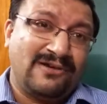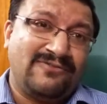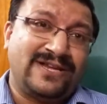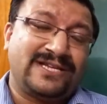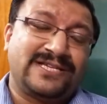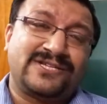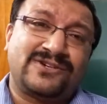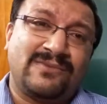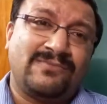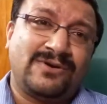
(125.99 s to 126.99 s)
when it is
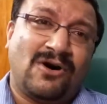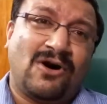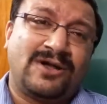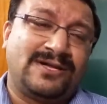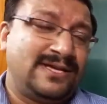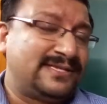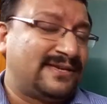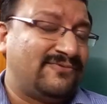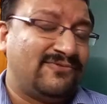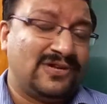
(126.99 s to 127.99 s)
rubbed on
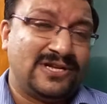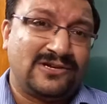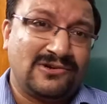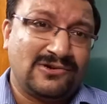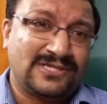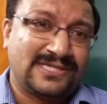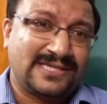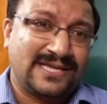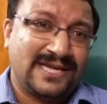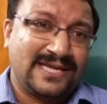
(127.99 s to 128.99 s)
some woolen clothes.